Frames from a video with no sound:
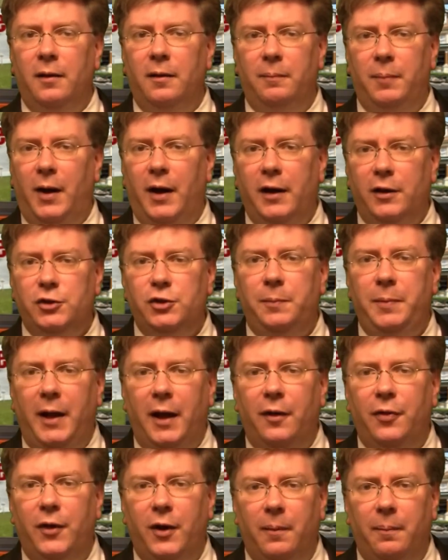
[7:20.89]
buyers should be
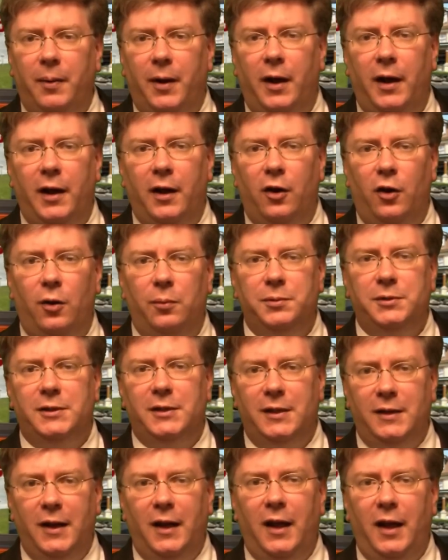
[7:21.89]
out there buying homes
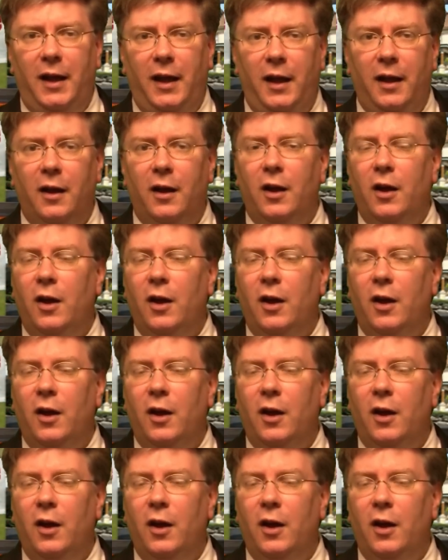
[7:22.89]
today.